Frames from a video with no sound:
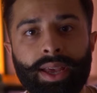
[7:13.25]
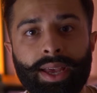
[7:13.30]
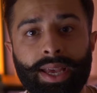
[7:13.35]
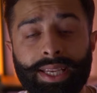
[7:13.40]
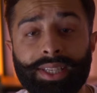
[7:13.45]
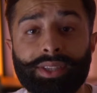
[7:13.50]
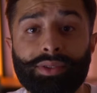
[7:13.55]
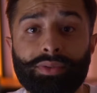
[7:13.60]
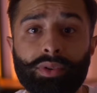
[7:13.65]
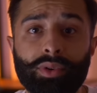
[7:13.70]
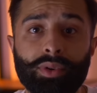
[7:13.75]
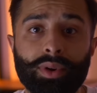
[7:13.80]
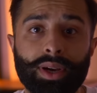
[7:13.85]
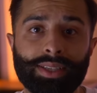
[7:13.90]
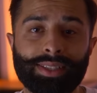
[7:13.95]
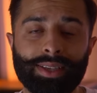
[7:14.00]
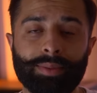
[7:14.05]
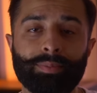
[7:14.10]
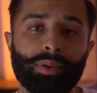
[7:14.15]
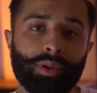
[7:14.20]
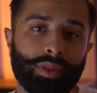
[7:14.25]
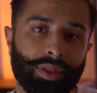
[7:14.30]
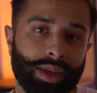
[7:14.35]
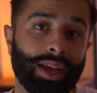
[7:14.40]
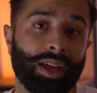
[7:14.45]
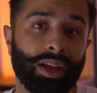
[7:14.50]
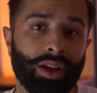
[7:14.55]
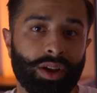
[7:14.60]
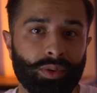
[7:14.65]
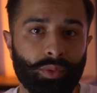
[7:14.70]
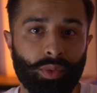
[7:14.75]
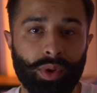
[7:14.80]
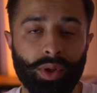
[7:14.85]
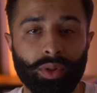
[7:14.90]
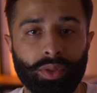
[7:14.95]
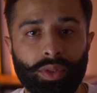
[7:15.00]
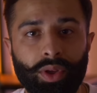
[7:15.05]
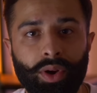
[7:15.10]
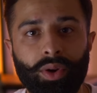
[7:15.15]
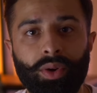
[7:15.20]
is through a simple thing we
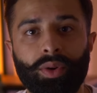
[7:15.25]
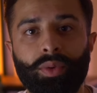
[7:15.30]
all know,